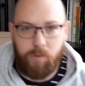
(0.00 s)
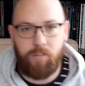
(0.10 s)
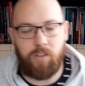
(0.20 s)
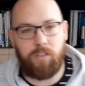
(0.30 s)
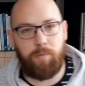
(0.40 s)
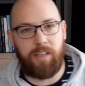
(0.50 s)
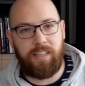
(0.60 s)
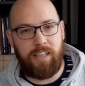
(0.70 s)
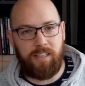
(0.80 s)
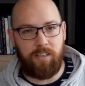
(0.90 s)
We've got some
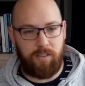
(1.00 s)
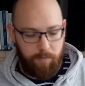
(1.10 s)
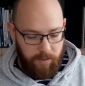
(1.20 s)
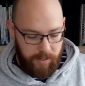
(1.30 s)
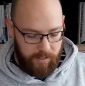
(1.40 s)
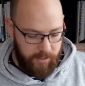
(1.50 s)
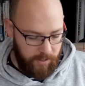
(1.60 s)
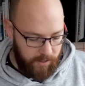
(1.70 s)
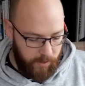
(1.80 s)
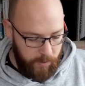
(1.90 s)
ideas and some things to
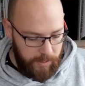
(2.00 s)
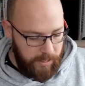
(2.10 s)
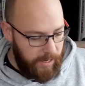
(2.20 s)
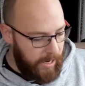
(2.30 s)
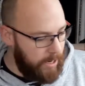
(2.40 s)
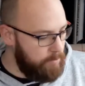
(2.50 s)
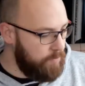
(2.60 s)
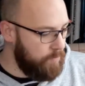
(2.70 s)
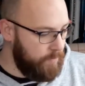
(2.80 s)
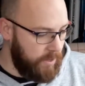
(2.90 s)
do.
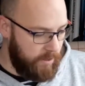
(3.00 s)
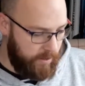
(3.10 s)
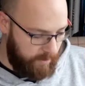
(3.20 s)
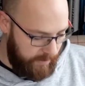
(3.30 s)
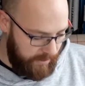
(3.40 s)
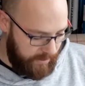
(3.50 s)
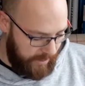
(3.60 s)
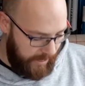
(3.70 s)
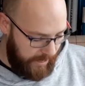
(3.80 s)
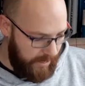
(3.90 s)
There
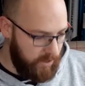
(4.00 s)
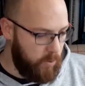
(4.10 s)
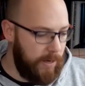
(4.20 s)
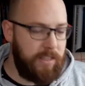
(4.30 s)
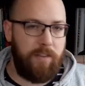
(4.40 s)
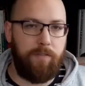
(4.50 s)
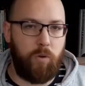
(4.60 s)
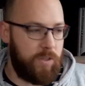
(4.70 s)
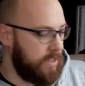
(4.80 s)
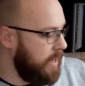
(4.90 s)
is a
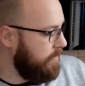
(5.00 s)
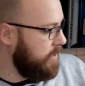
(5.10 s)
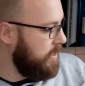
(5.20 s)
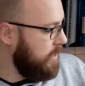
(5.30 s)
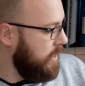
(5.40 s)
24/7,